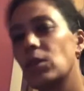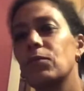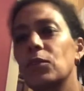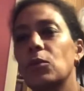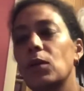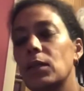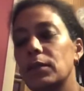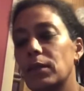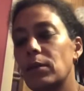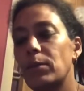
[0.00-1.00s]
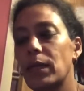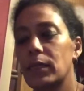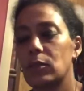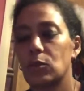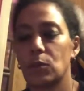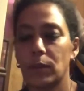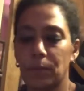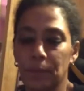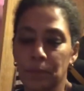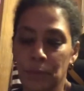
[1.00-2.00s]
for a while and I got back into it.
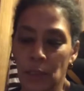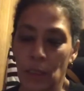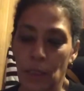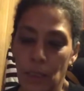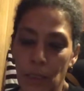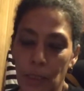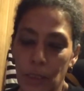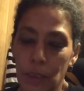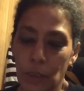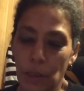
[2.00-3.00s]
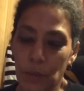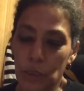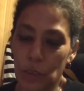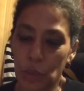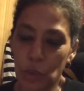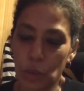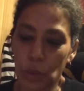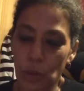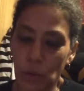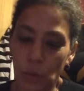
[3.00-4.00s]
So that was the
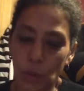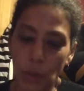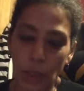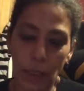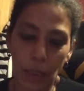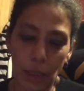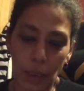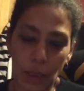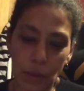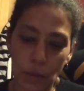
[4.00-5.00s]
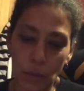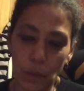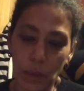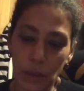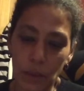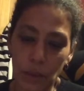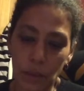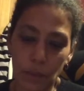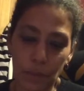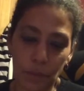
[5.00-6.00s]
tool. What
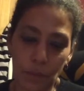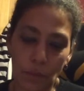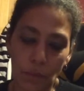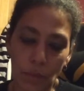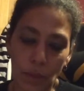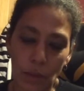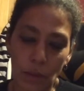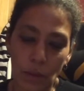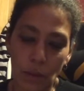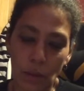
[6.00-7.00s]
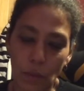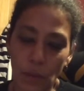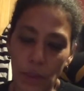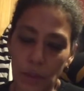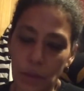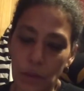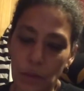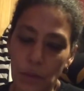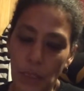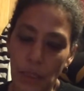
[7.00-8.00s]
where did
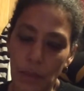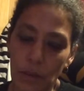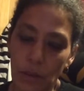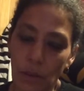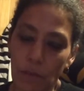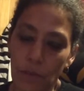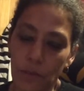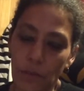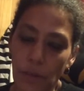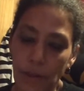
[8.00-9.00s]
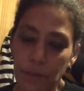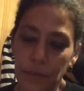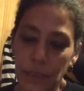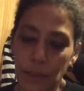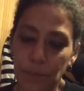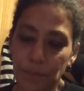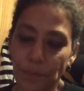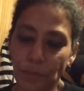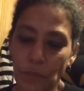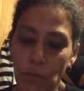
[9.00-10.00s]
you get the love of crafting
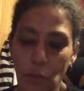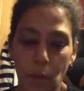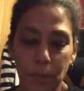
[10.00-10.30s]
from?